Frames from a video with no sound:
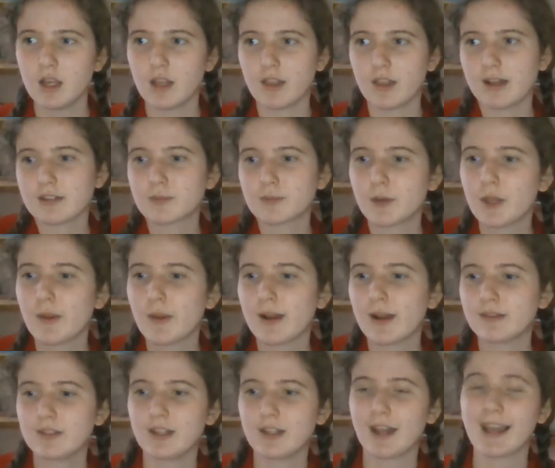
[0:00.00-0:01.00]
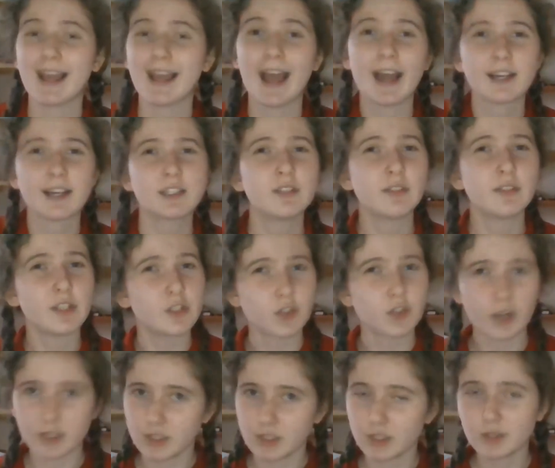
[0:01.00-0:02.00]
That's why you have to, like, actively
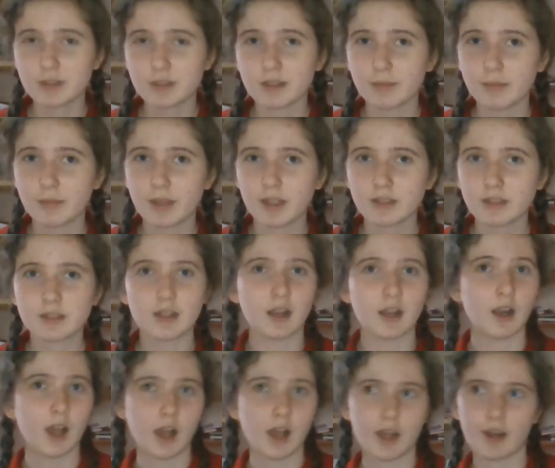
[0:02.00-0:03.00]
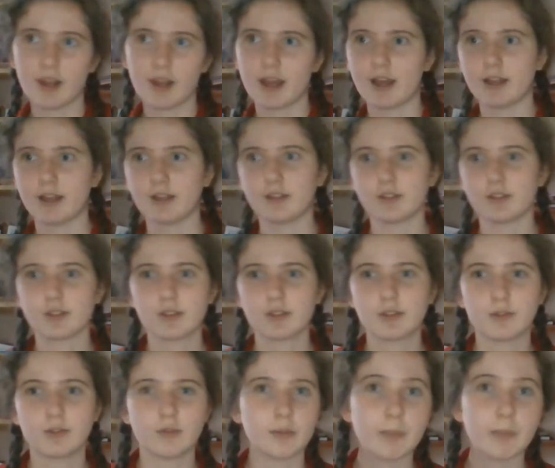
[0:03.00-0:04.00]
try and do something to learn and
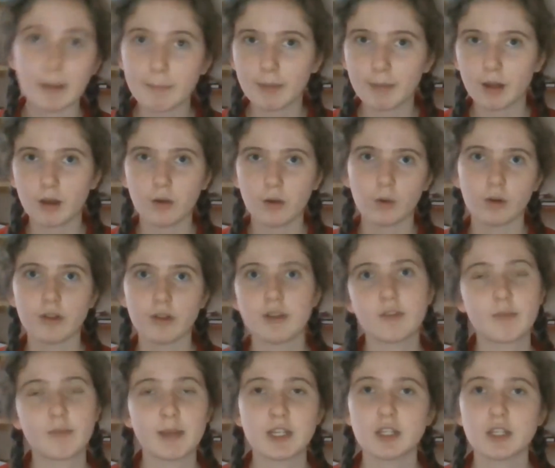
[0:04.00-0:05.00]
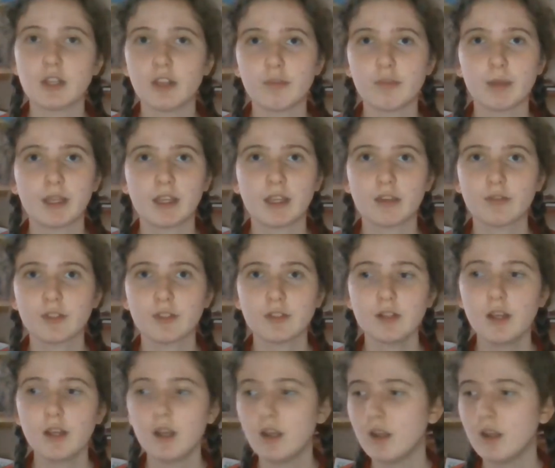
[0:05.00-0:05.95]
remember all of the information that you've been given.